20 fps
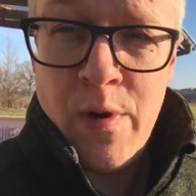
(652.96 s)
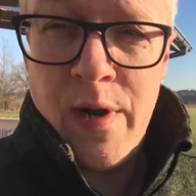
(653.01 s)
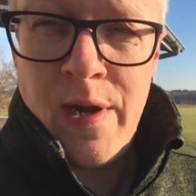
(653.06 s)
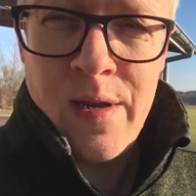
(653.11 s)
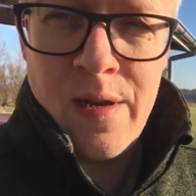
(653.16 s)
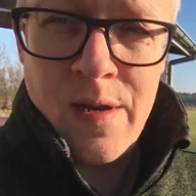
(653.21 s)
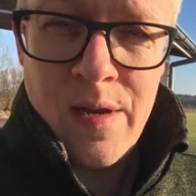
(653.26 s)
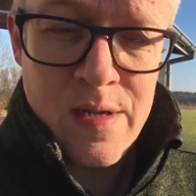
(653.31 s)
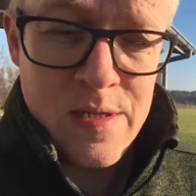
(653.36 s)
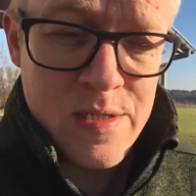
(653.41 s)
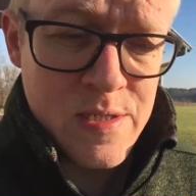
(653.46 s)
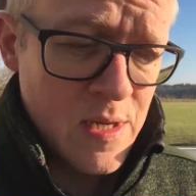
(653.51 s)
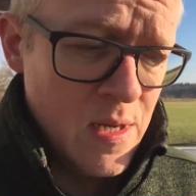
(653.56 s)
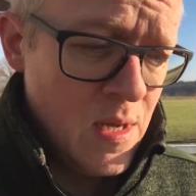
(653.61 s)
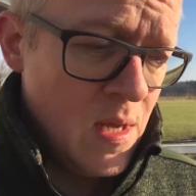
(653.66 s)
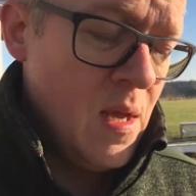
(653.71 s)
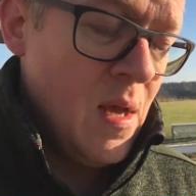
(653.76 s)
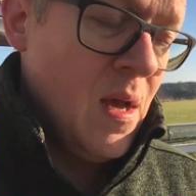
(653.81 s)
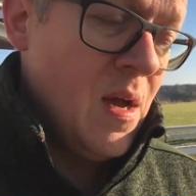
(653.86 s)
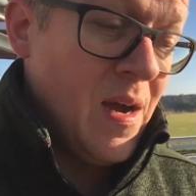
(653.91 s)
brand it is,
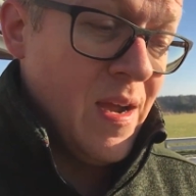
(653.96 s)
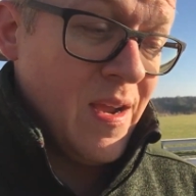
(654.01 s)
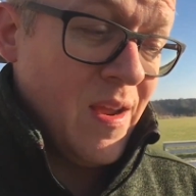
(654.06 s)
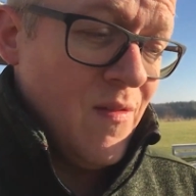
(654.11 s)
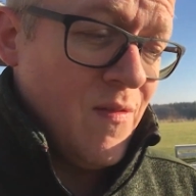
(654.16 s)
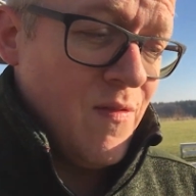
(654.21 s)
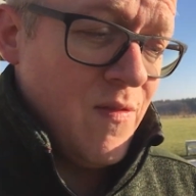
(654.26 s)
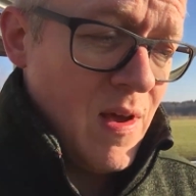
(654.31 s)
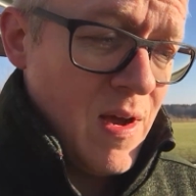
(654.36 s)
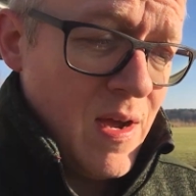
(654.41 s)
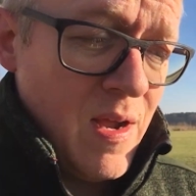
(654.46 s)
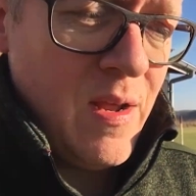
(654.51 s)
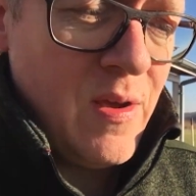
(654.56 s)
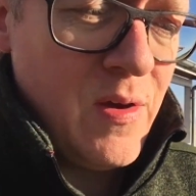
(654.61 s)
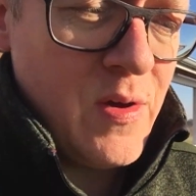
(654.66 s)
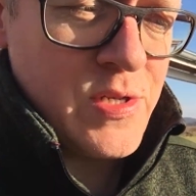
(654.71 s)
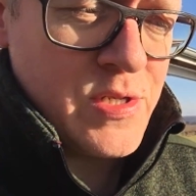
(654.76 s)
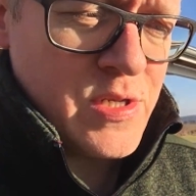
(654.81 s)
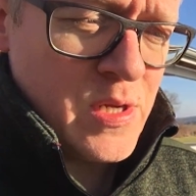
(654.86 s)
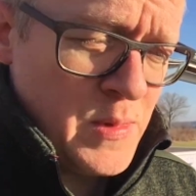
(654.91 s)
I can fly.
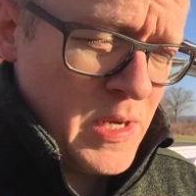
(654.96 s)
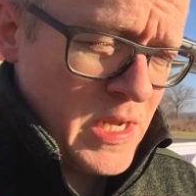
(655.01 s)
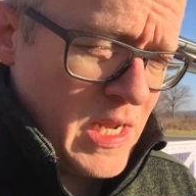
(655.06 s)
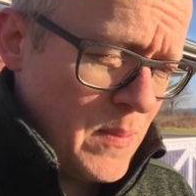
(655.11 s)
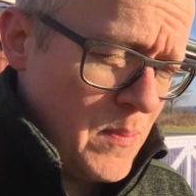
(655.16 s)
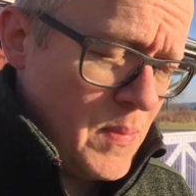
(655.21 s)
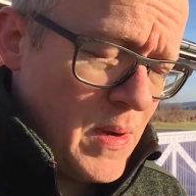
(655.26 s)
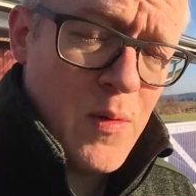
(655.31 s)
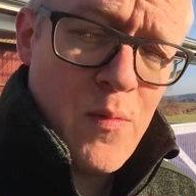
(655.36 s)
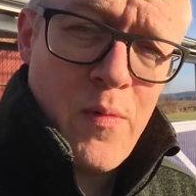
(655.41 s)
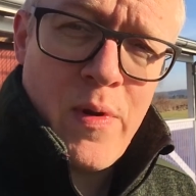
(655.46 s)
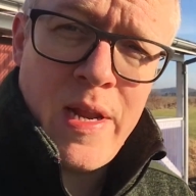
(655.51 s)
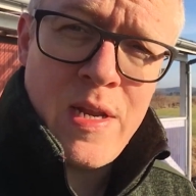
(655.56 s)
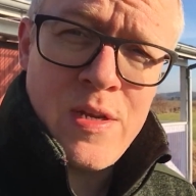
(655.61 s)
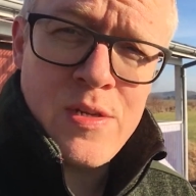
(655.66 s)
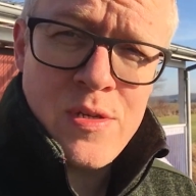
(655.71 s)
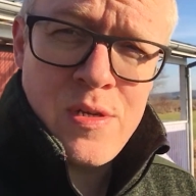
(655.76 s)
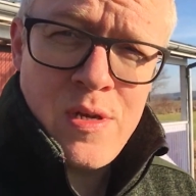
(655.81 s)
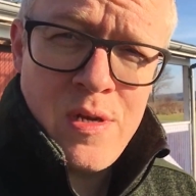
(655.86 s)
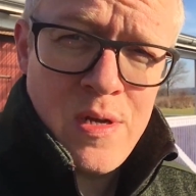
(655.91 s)
On some I get better
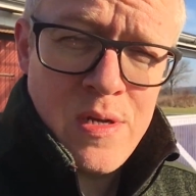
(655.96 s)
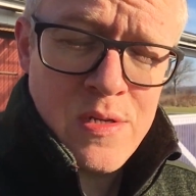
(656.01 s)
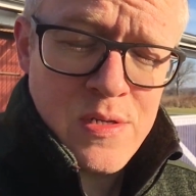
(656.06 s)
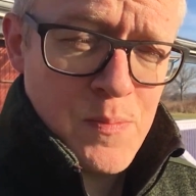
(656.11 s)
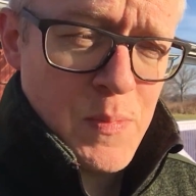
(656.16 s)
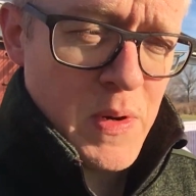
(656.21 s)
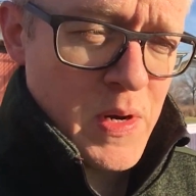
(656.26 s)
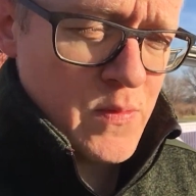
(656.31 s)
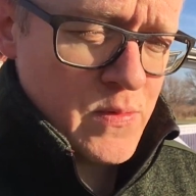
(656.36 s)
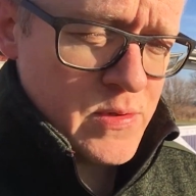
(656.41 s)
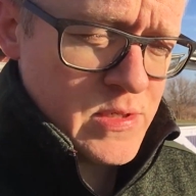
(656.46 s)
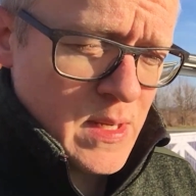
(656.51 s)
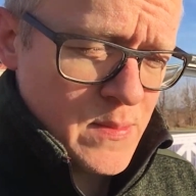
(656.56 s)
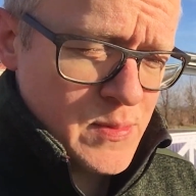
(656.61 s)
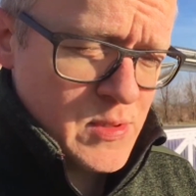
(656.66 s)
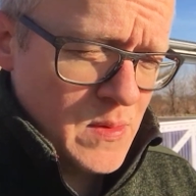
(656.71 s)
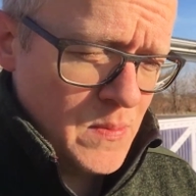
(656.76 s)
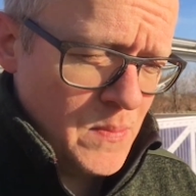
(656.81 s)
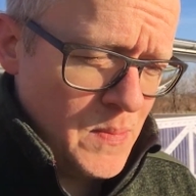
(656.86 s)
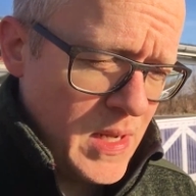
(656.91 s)
range, better
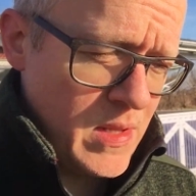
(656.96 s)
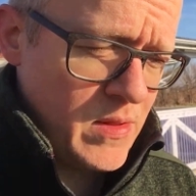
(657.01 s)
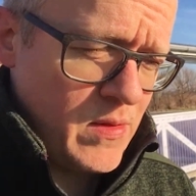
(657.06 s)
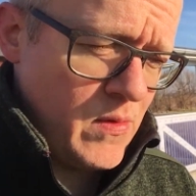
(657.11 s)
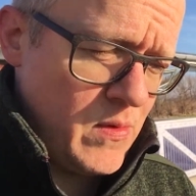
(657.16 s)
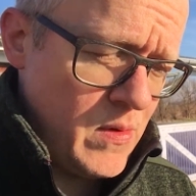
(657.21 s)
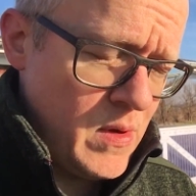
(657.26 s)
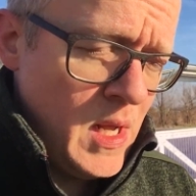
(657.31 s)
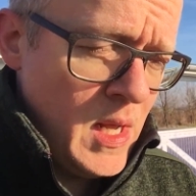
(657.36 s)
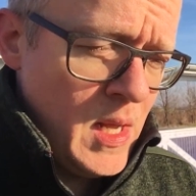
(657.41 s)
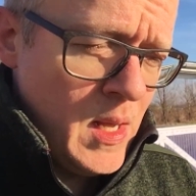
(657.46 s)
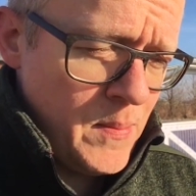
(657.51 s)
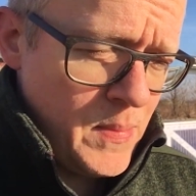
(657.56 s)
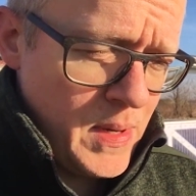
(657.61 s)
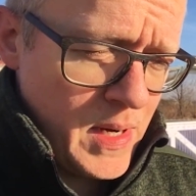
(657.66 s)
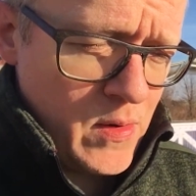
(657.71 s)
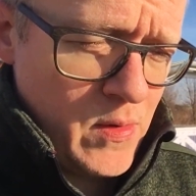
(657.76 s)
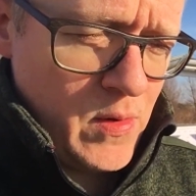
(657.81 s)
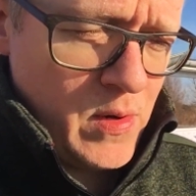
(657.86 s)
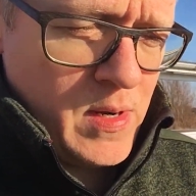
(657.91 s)
reception, better,
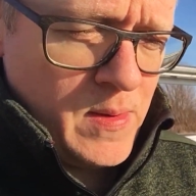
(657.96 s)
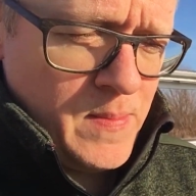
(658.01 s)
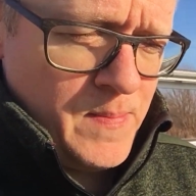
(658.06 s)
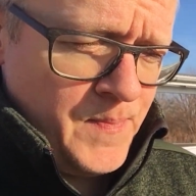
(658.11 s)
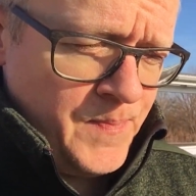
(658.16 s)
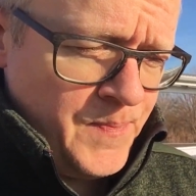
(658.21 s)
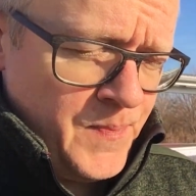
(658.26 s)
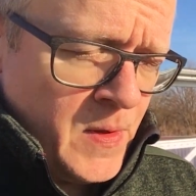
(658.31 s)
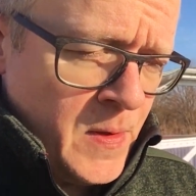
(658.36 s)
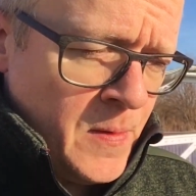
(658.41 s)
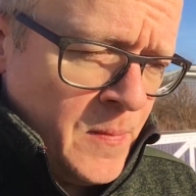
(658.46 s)
better, um,